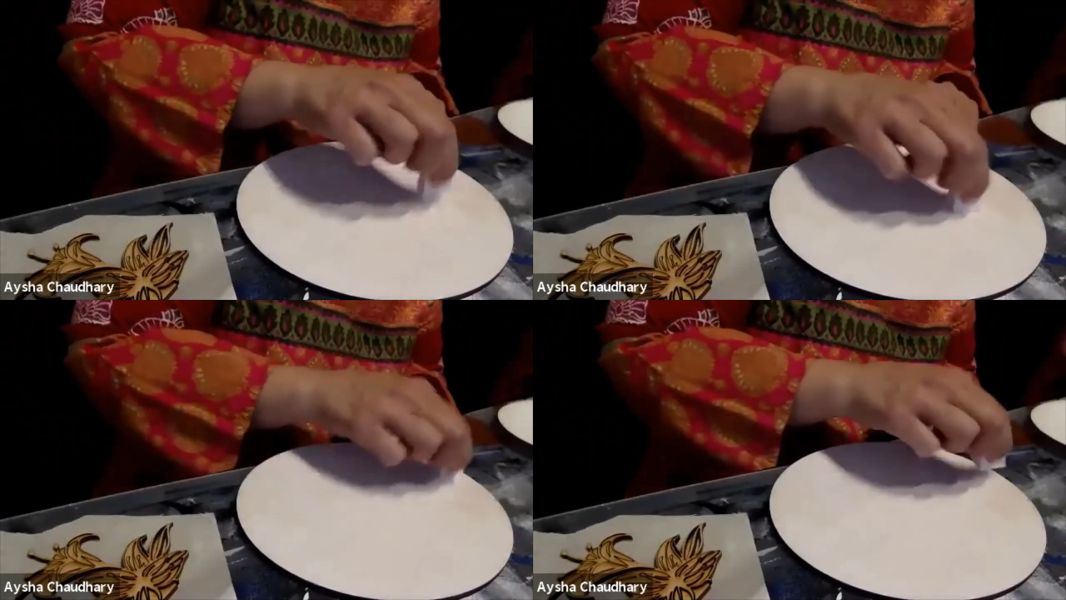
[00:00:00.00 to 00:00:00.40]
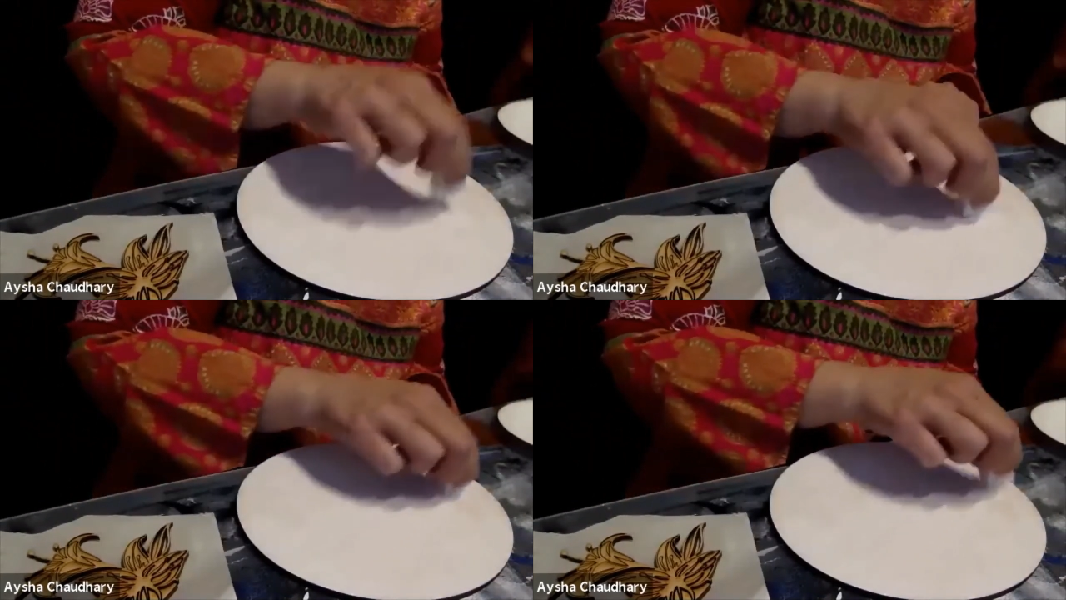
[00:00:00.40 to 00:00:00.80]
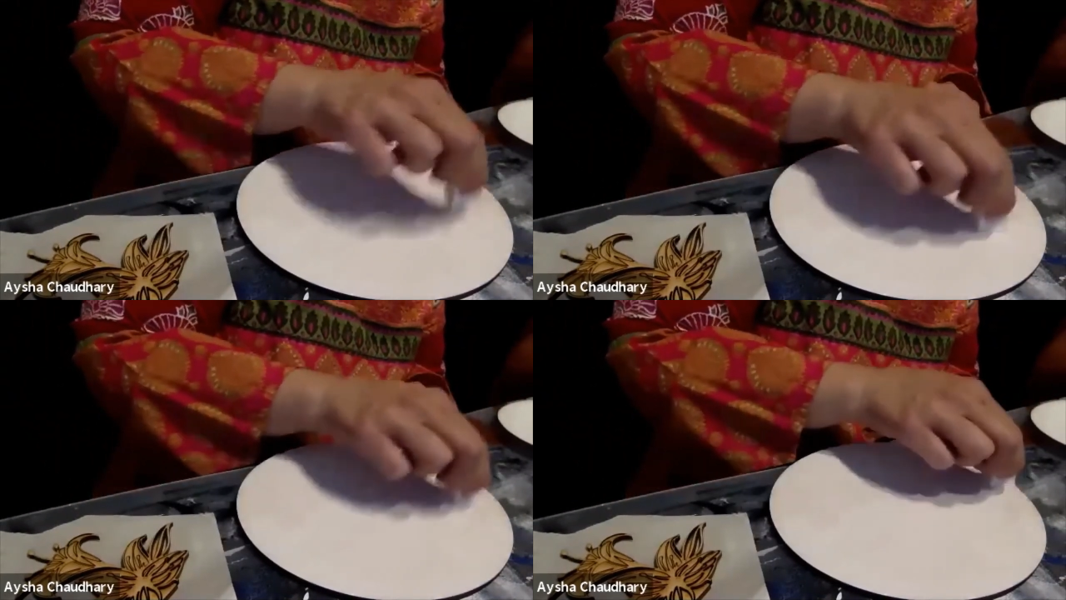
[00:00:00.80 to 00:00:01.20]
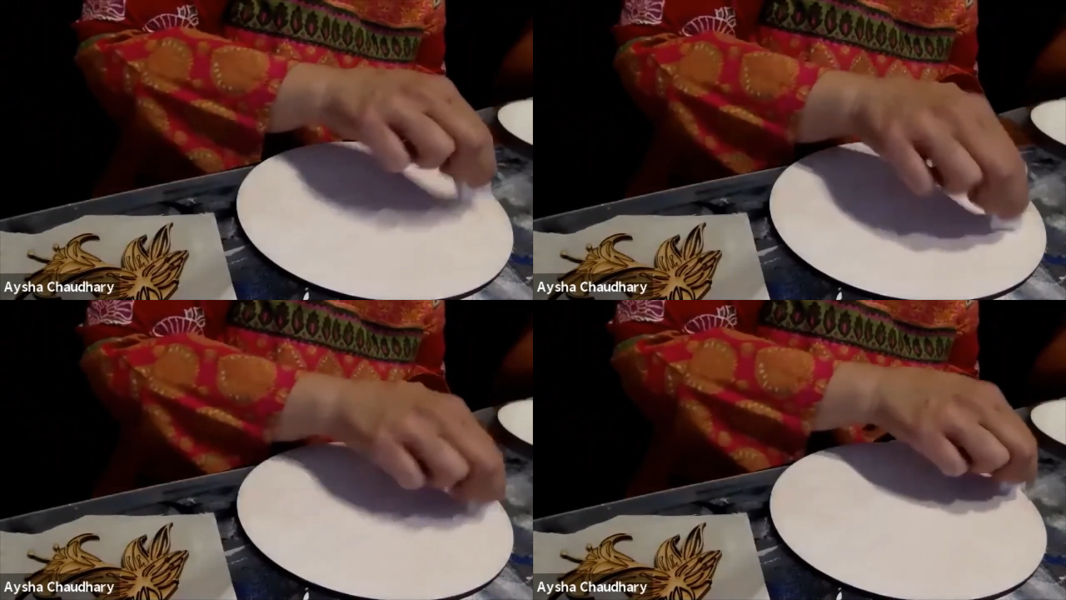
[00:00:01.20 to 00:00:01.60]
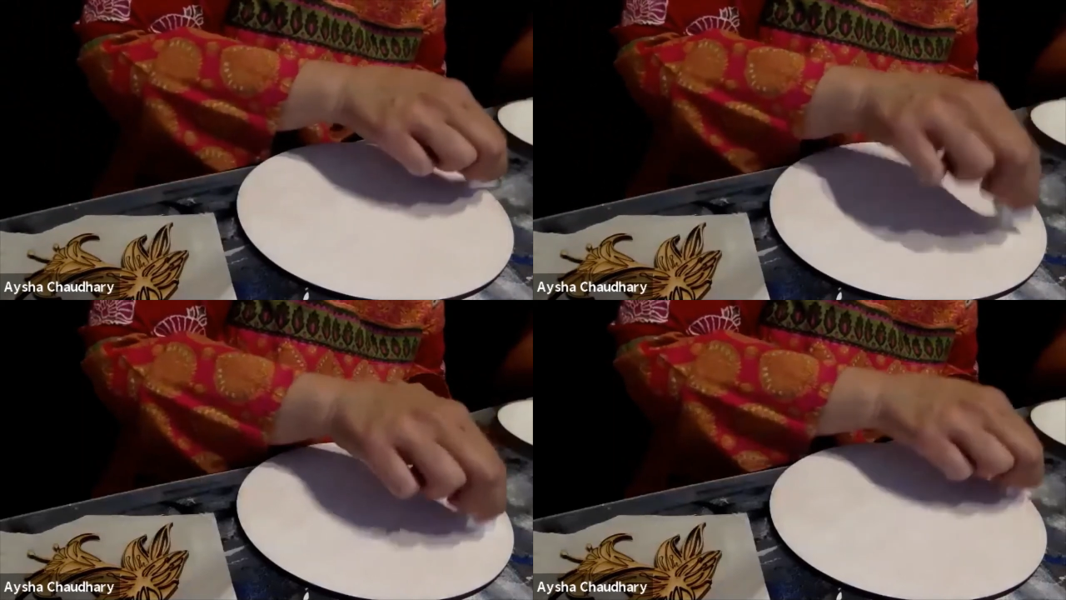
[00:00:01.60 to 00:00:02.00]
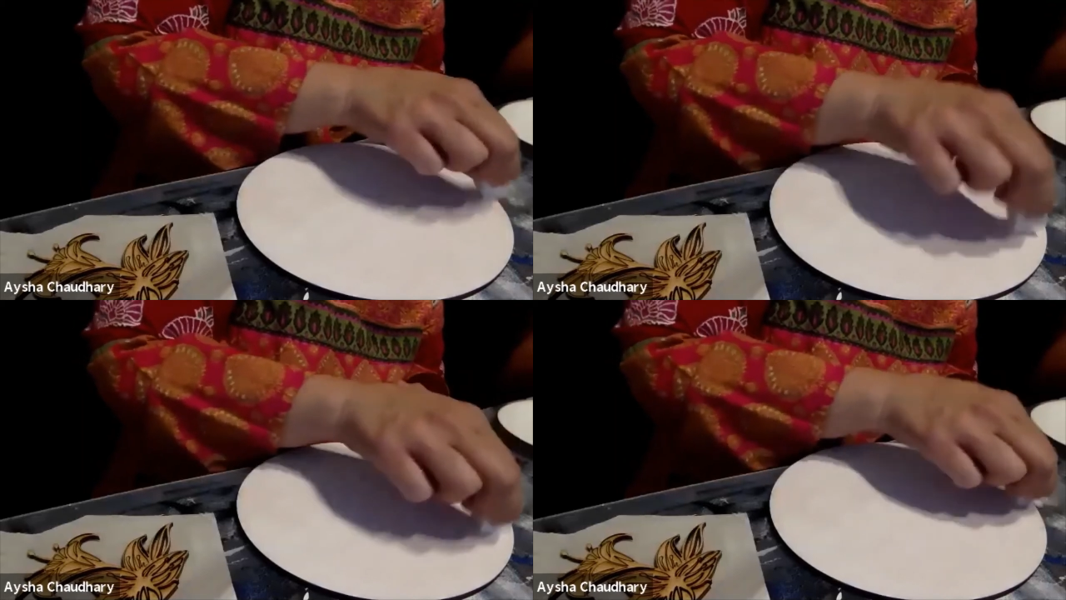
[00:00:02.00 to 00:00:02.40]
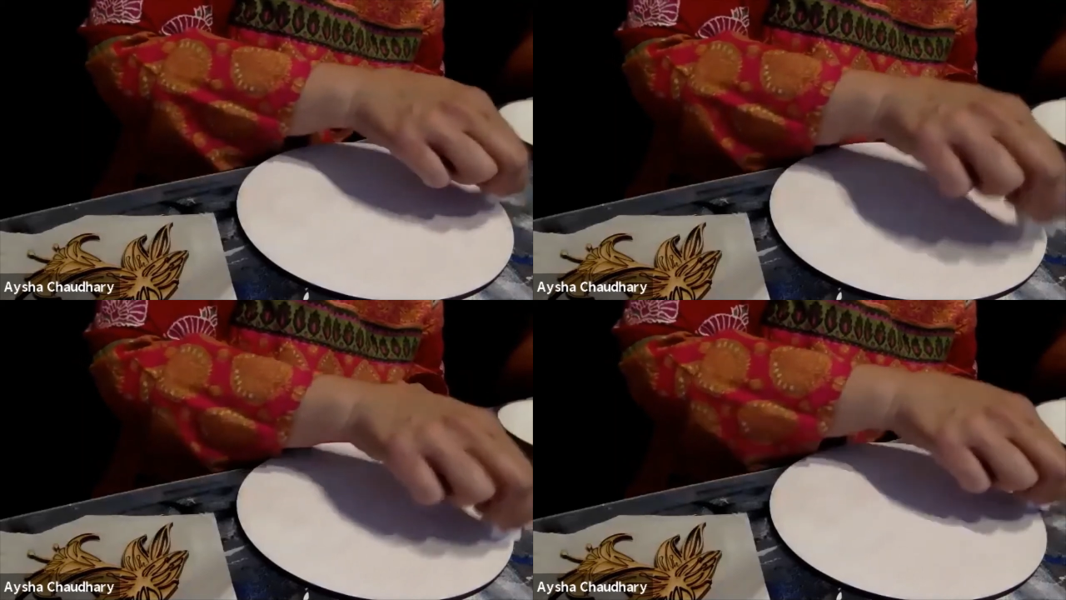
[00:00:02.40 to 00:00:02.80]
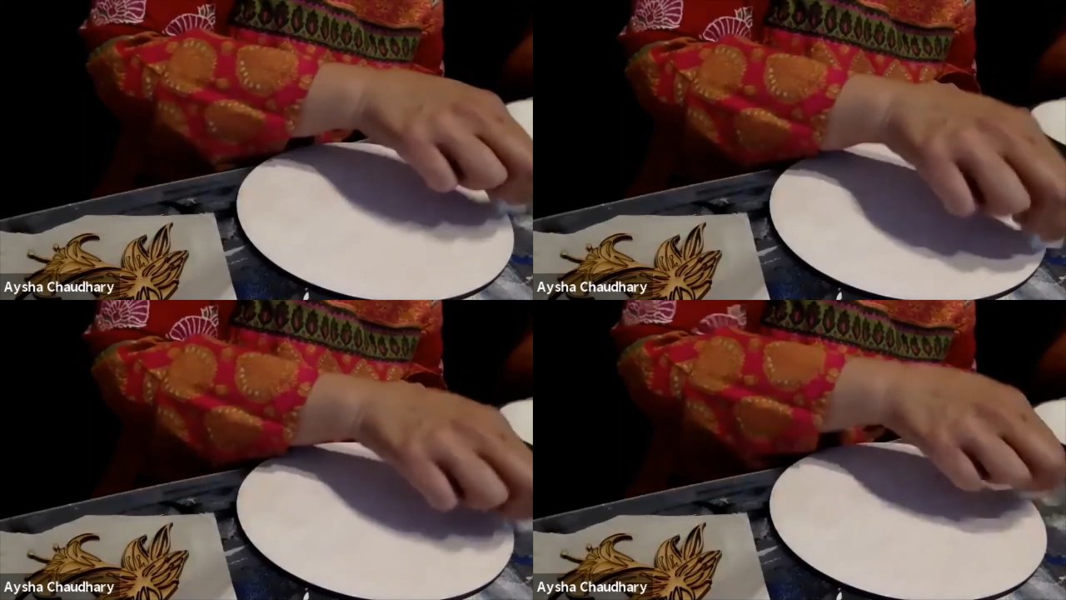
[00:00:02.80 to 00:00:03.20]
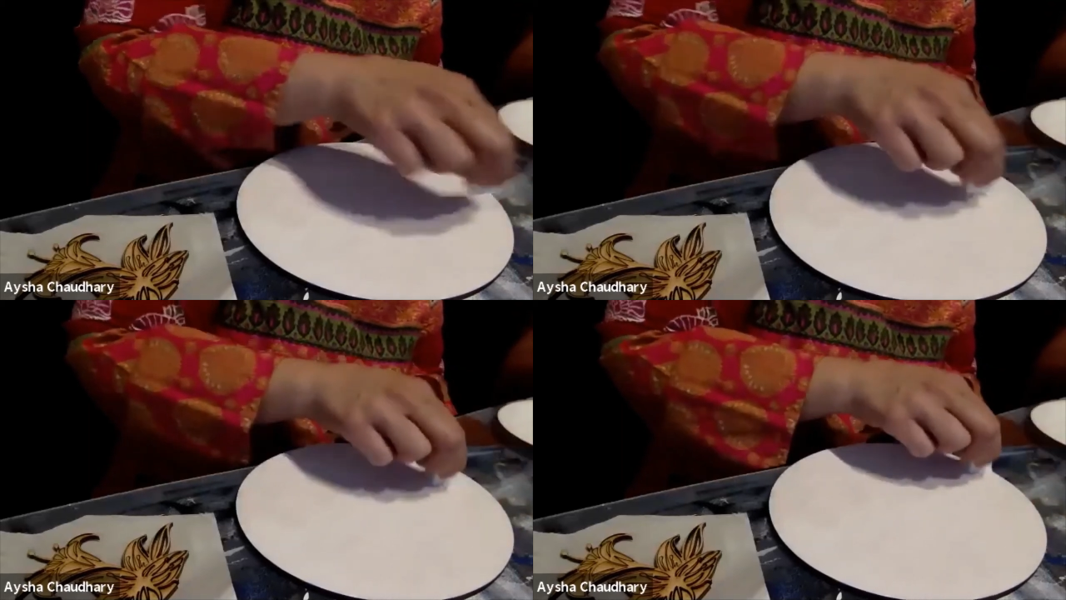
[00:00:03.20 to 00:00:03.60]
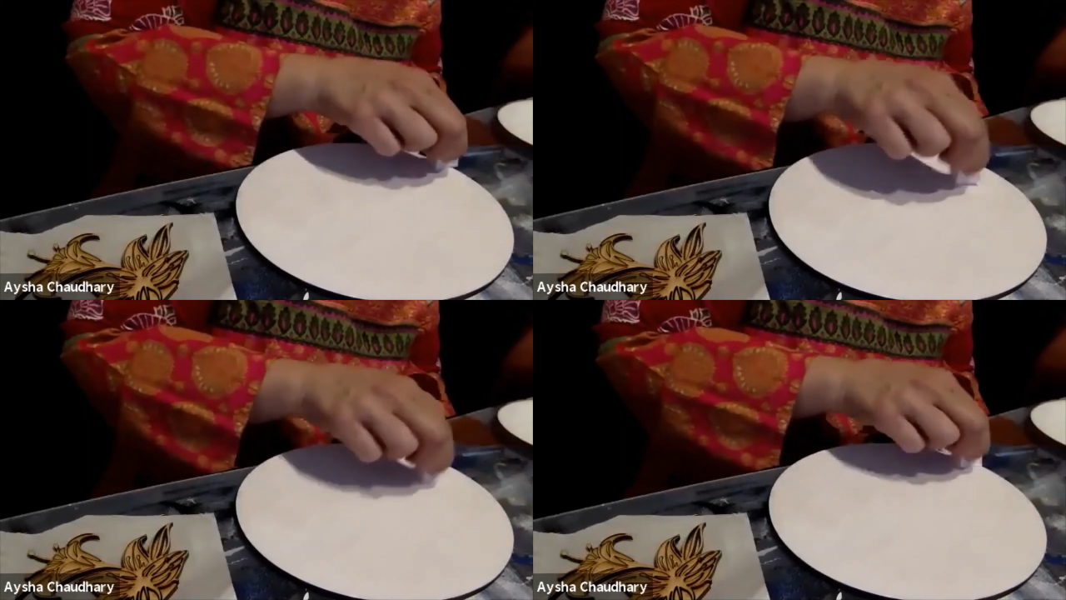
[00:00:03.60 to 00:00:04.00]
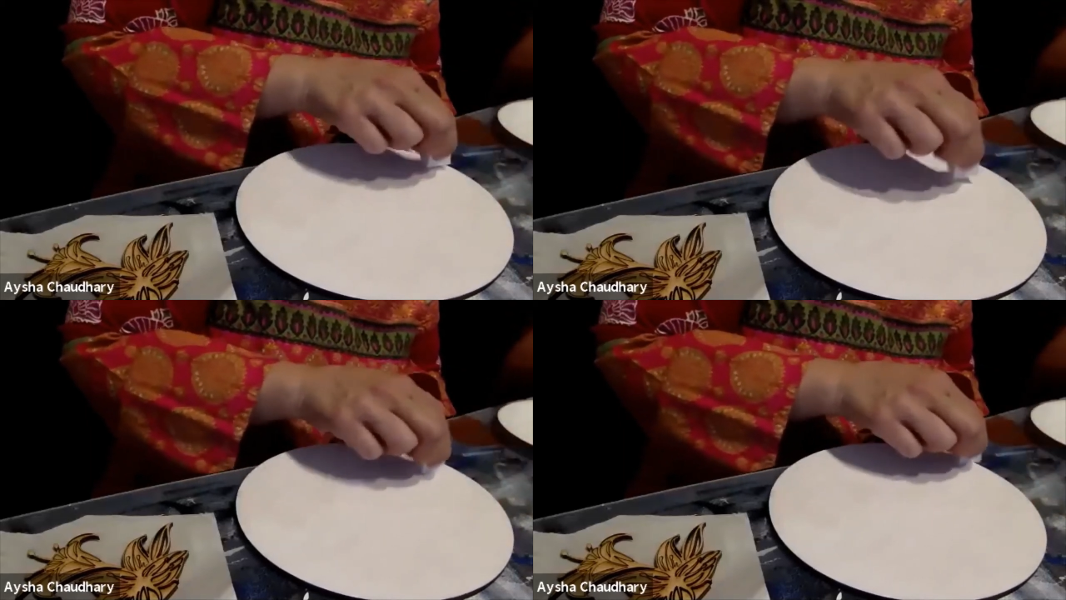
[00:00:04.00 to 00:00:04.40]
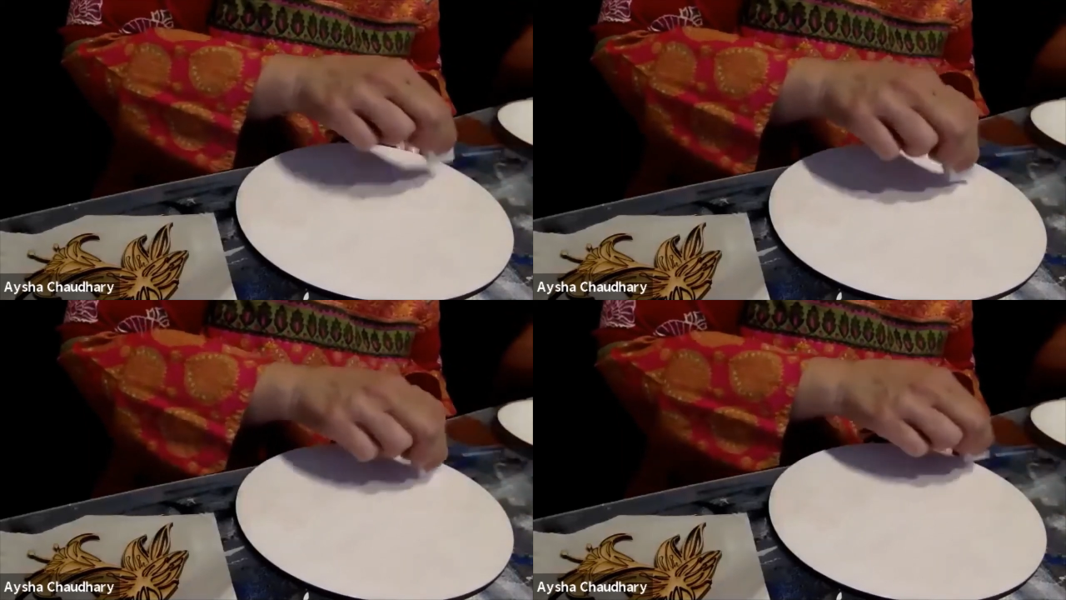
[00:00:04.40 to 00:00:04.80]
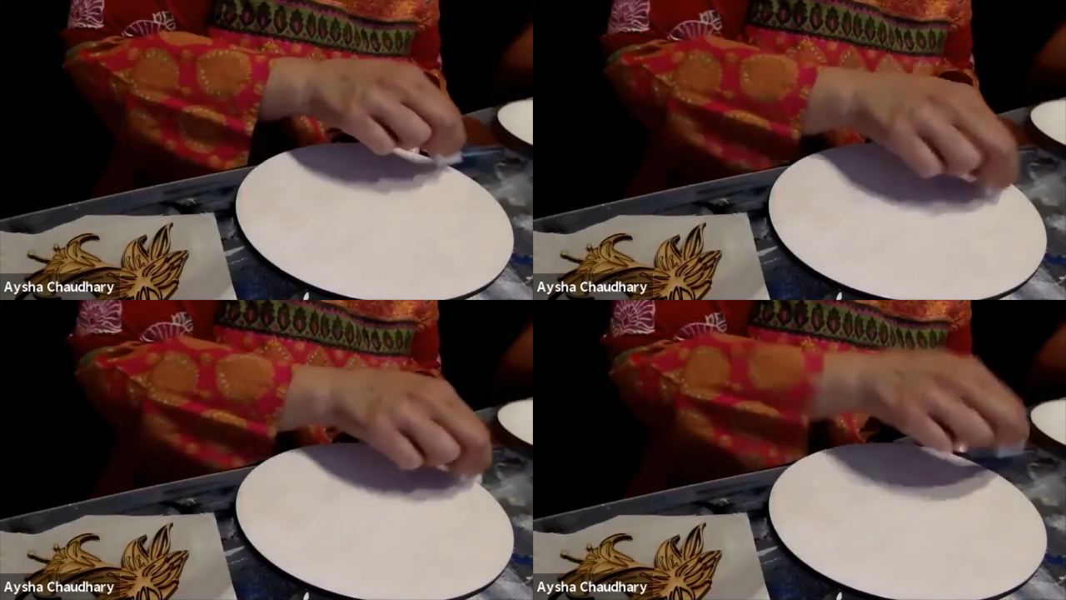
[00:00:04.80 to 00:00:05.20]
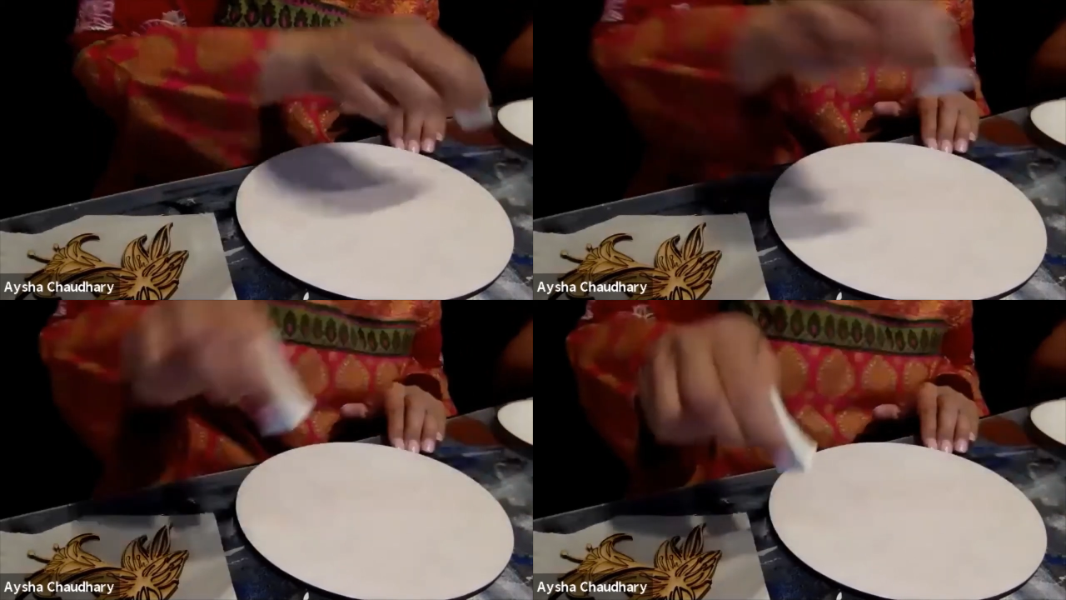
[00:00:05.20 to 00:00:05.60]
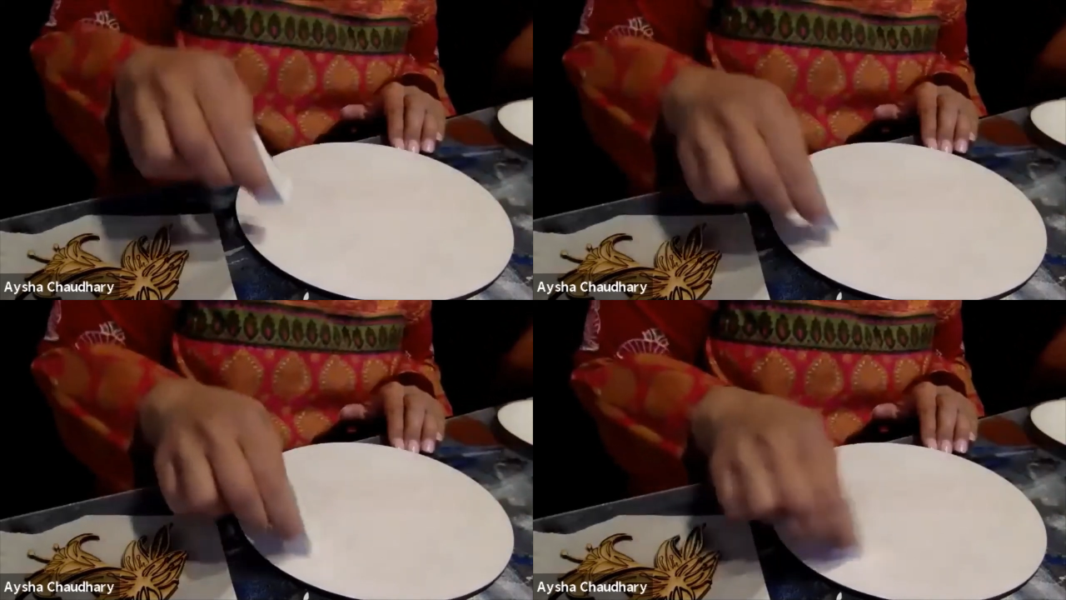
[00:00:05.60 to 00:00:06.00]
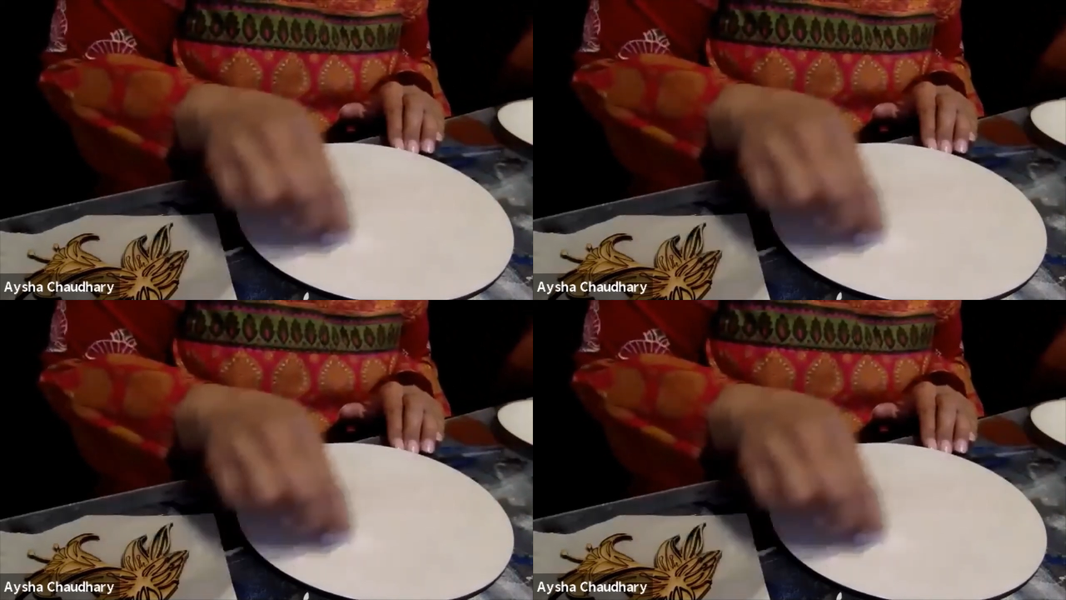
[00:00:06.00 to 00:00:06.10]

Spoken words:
Nobody's mouth can be seen.